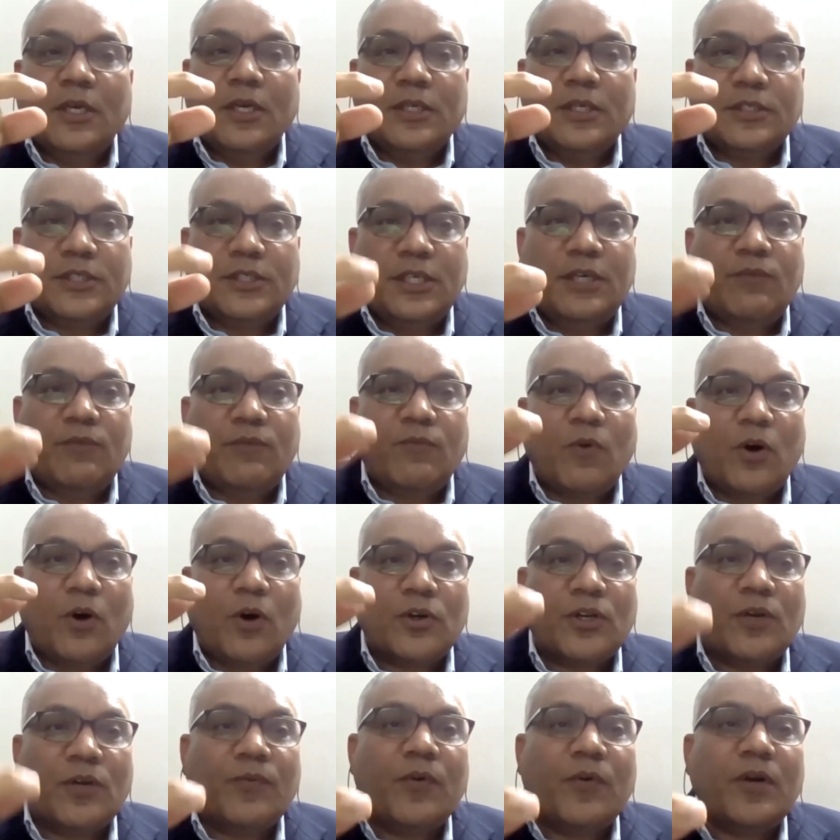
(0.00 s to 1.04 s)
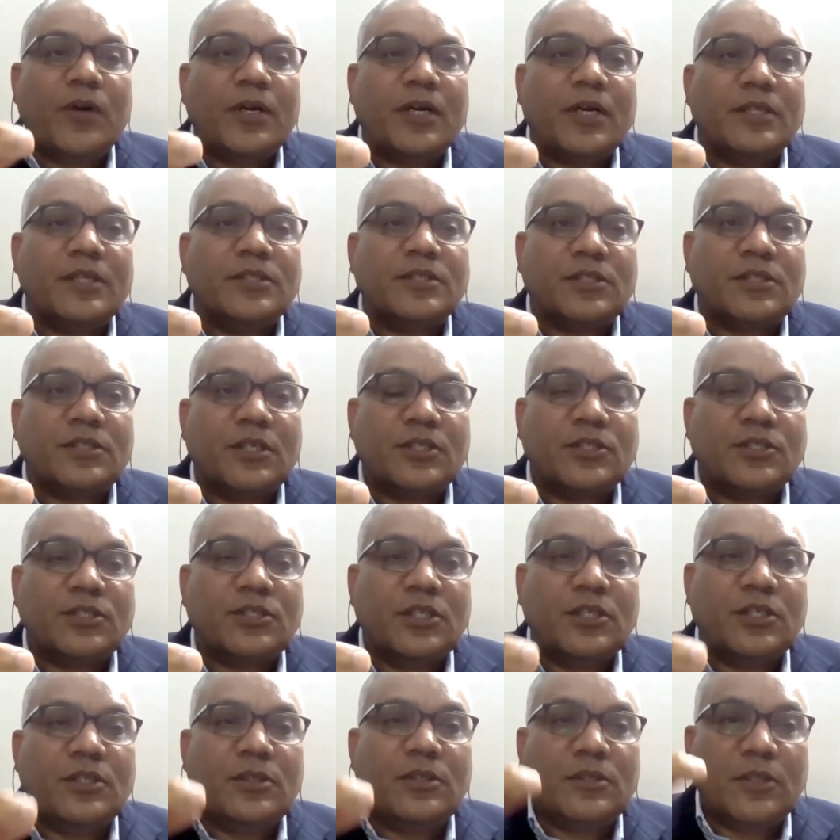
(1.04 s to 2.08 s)
See, water for
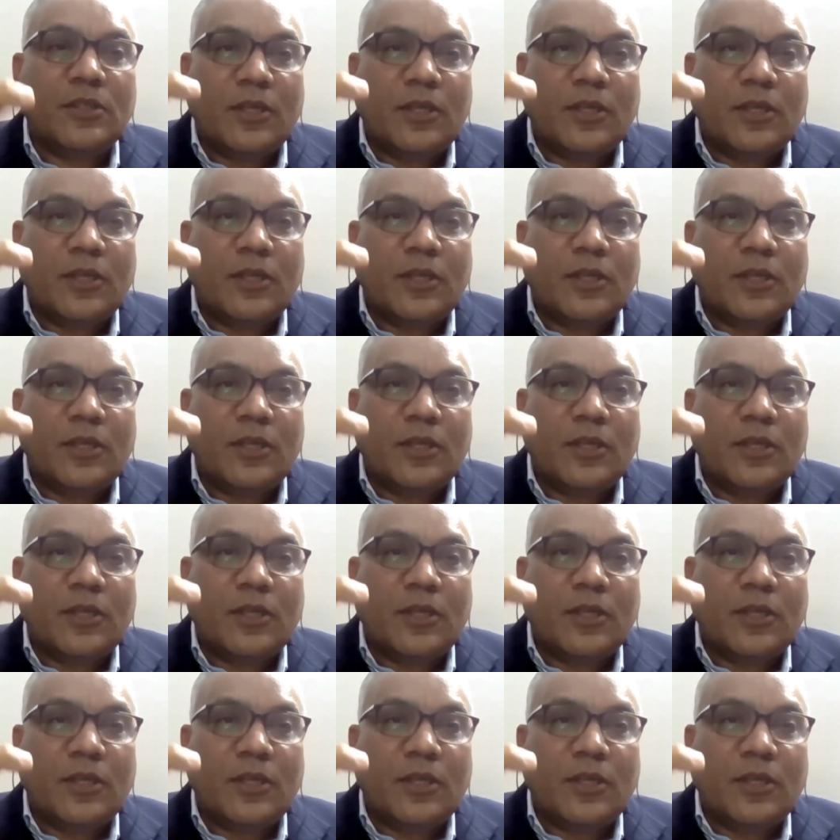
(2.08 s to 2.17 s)
construction,